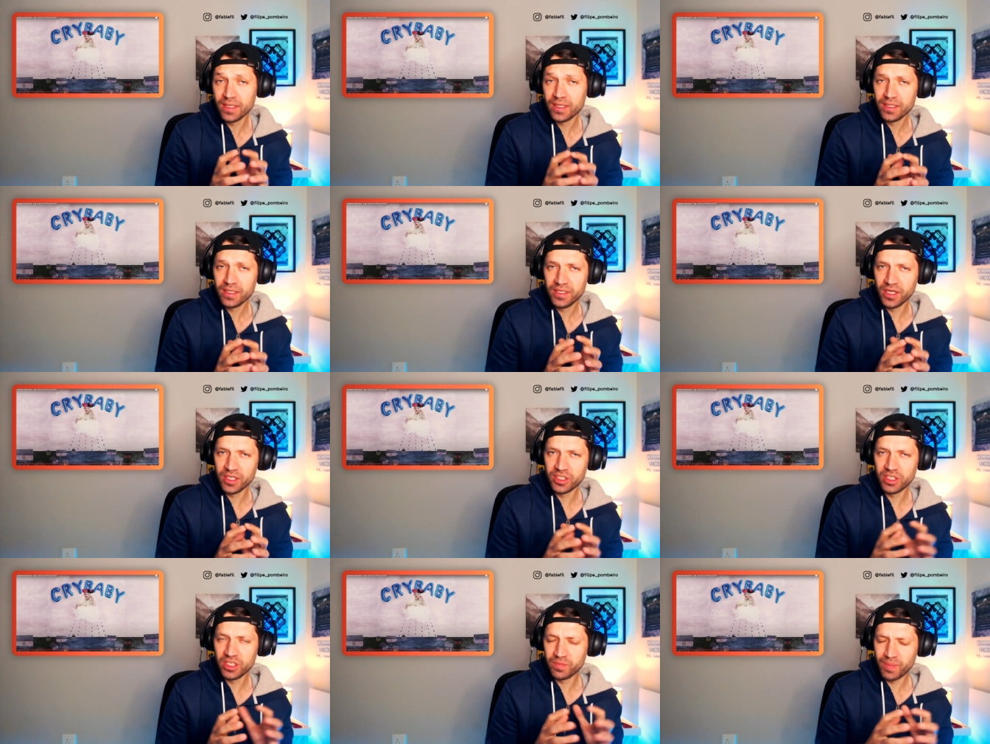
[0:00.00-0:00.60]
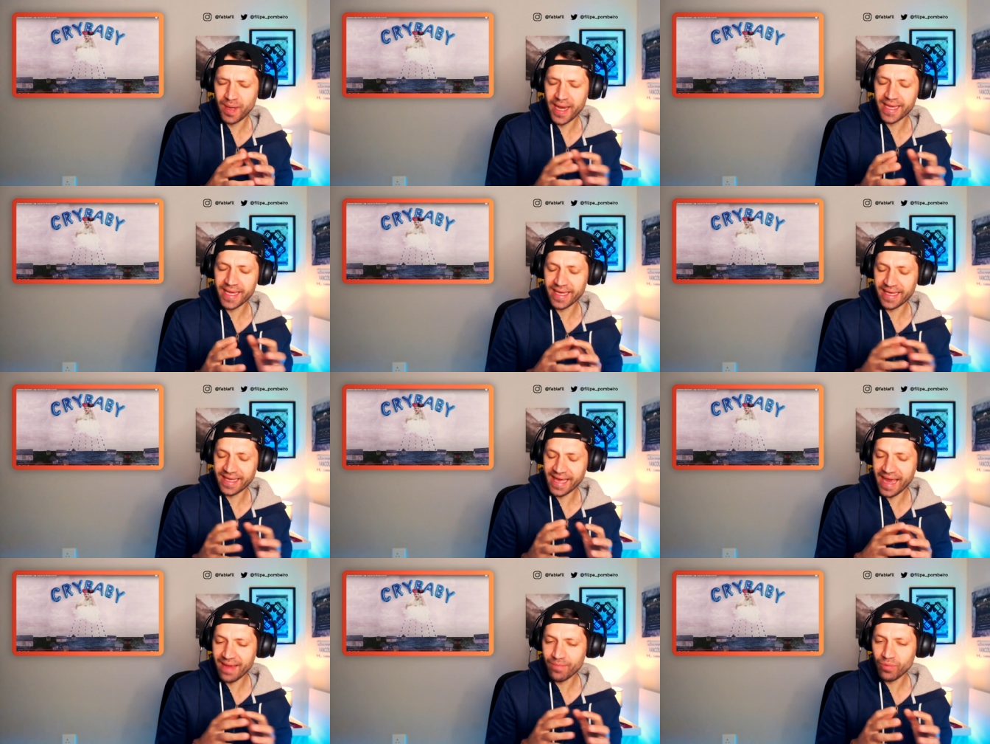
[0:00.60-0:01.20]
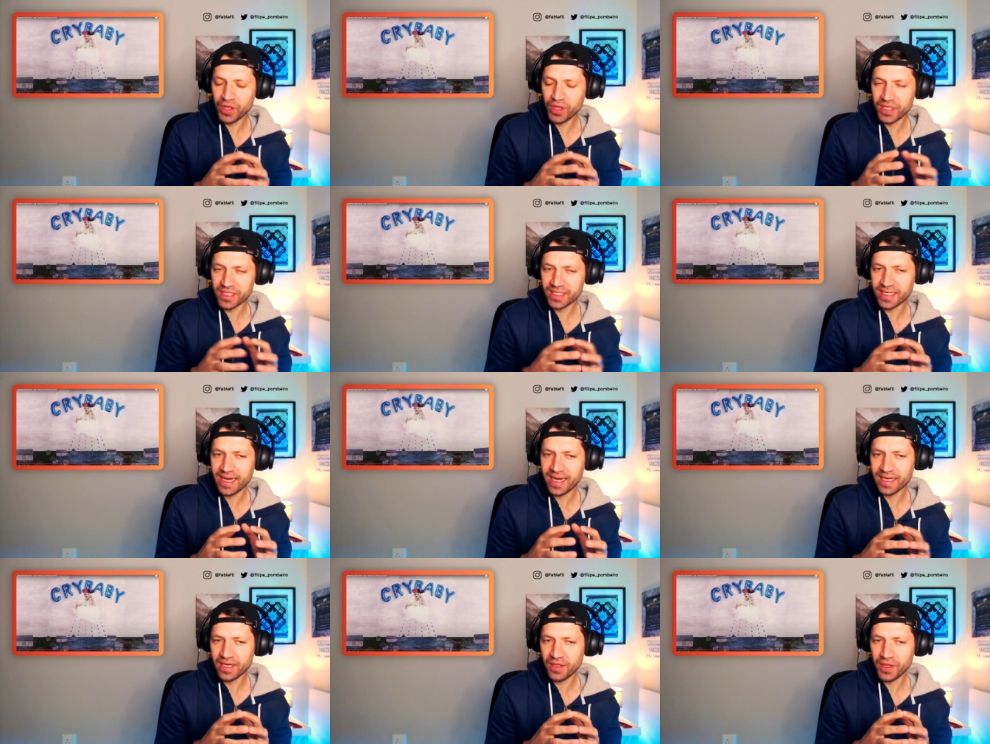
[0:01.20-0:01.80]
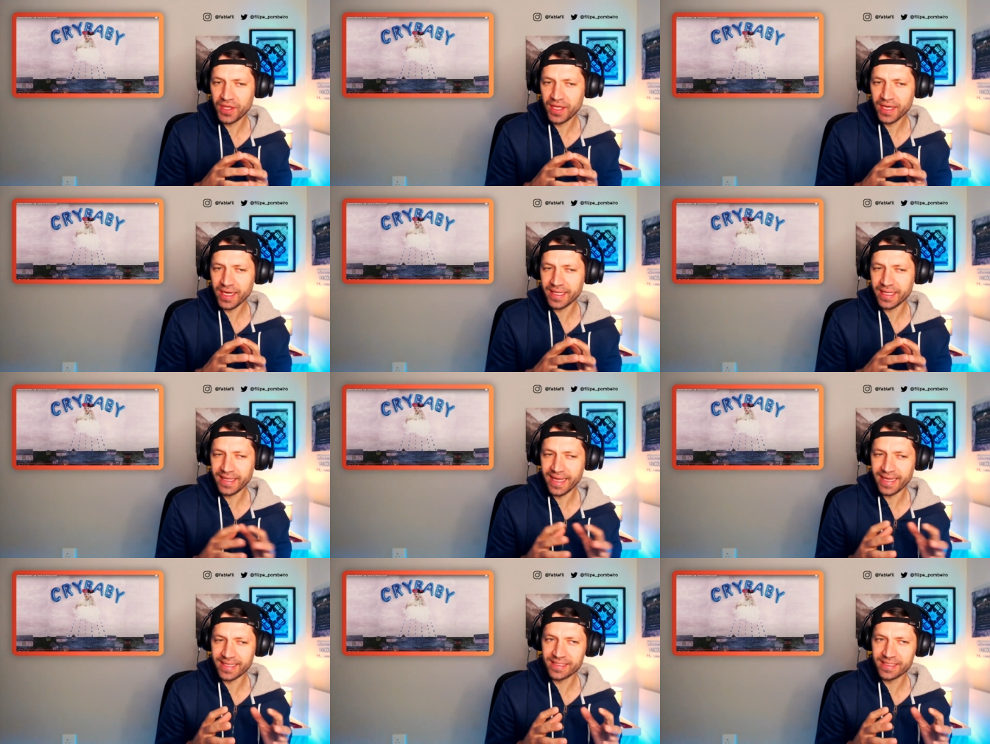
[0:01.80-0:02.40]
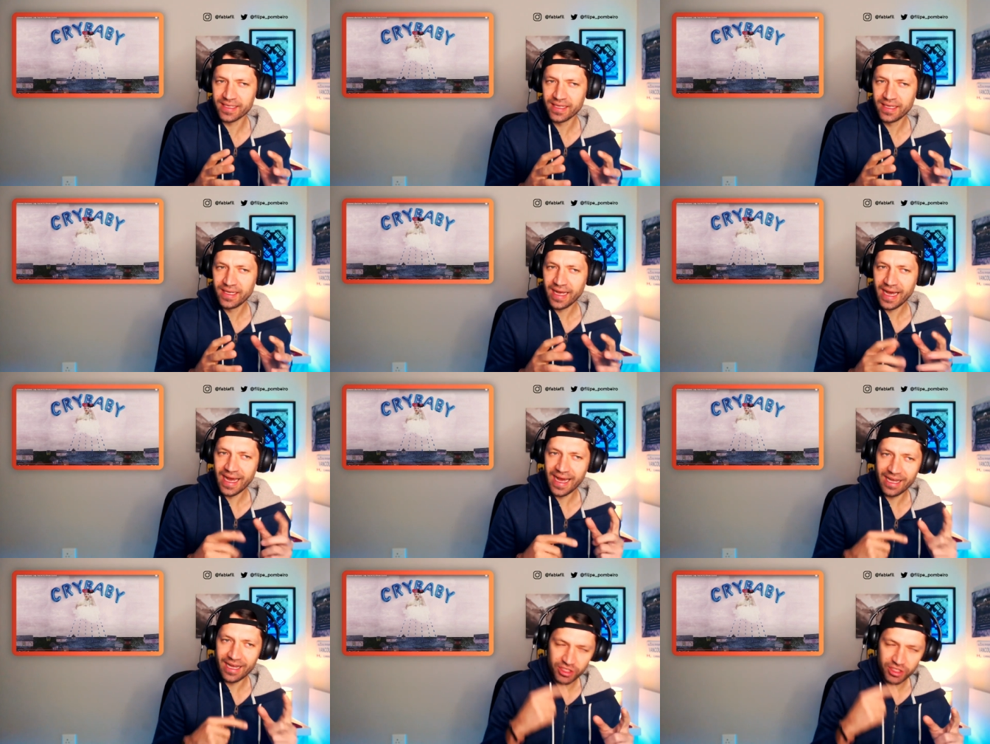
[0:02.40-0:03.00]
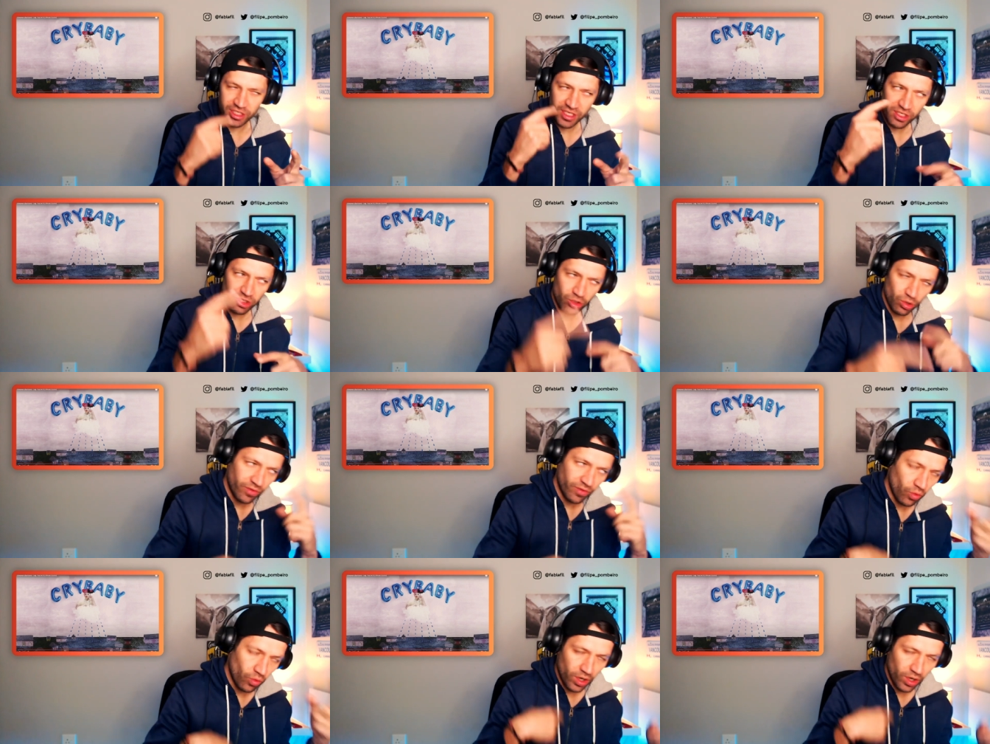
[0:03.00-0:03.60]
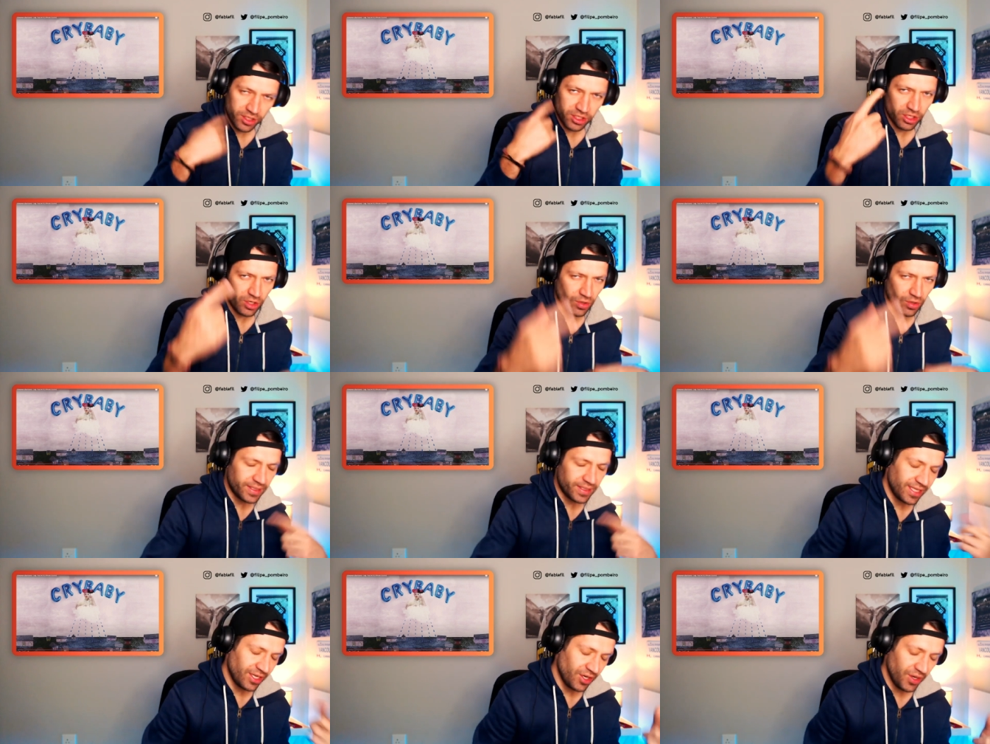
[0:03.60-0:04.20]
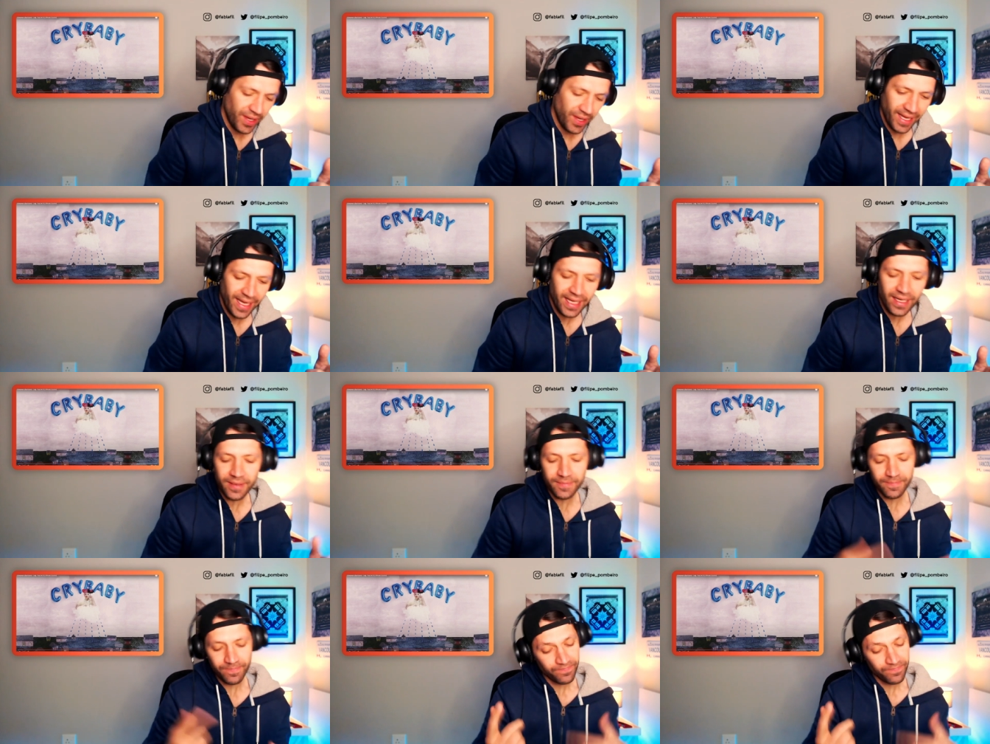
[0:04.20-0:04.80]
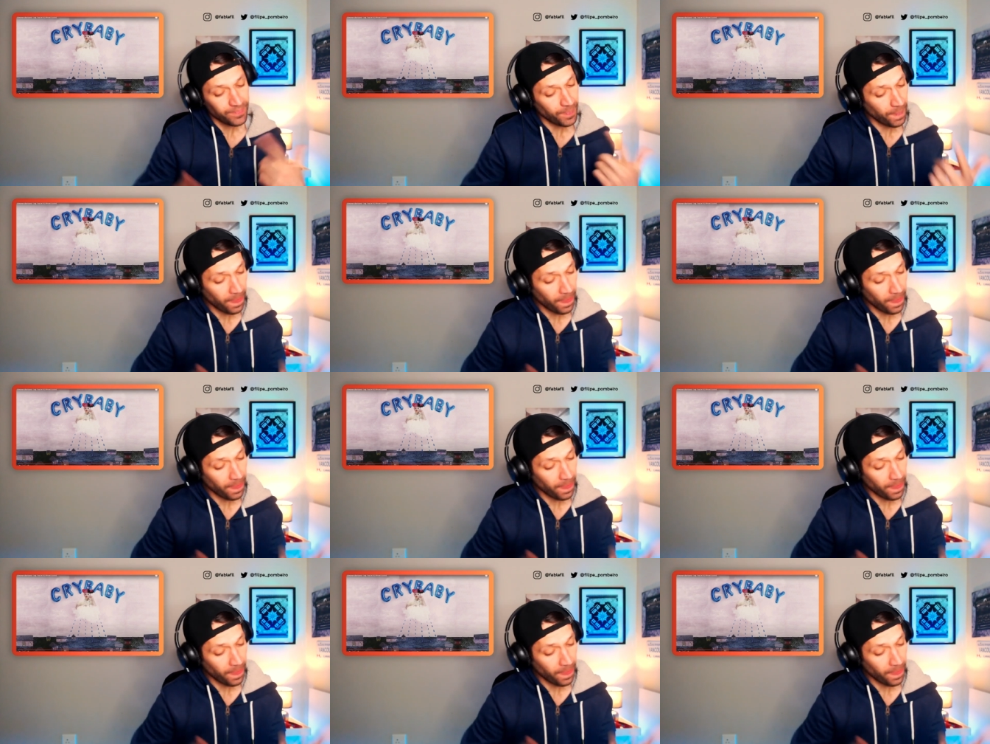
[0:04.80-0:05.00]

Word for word: You know, she's playing a game with this kind of thing, and that's how she sort of works through it in her head.